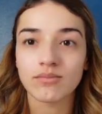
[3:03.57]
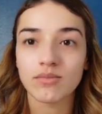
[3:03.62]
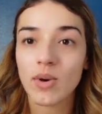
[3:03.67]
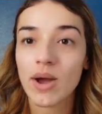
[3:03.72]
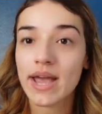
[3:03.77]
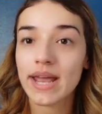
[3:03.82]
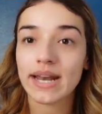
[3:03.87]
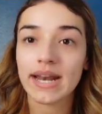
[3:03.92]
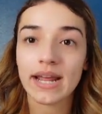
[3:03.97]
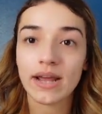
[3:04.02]

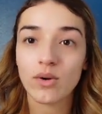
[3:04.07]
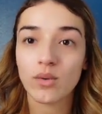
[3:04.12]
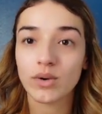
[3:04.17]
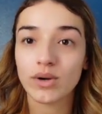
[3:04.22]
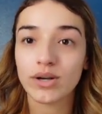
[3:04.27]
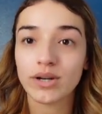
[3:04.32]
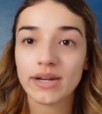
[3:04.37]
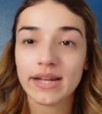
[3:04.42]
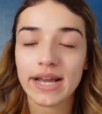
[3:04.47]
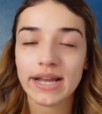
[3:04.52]
went and I
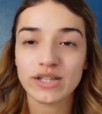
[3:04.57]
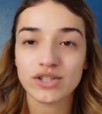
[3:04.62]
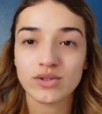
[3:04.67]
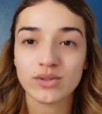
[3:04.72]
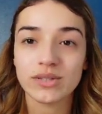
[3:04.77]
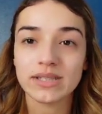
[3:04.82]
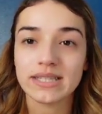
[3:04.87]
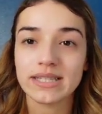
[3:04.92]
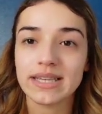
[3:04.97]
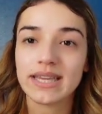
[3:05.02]
ordered it as
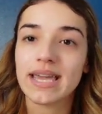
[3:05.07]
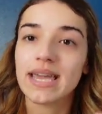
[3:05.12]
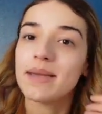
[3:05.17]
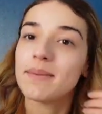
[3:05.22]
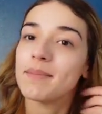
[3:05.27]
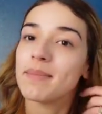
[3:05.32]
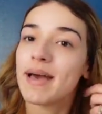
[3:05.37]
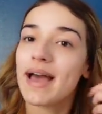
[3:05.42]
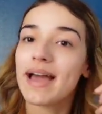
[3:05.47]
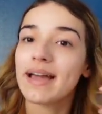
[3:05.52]
soon as it
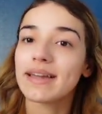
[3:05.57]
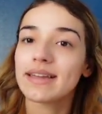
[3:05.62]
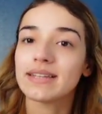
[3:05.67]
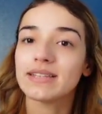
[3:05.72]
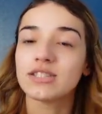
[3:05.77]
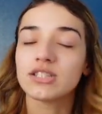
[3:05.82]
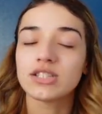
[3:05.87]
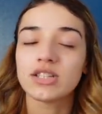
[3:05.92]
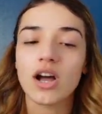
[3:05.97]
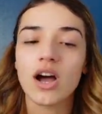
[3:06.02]
came back
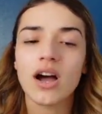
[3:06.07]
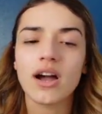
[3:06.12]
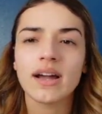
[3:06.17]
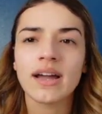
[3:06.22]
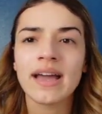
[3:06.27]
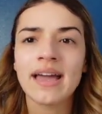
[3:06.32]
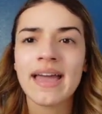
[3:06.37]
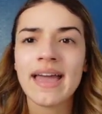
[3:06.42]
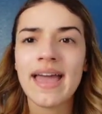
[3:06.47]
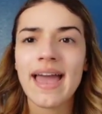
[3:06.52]
in
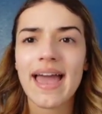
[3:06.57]
stock.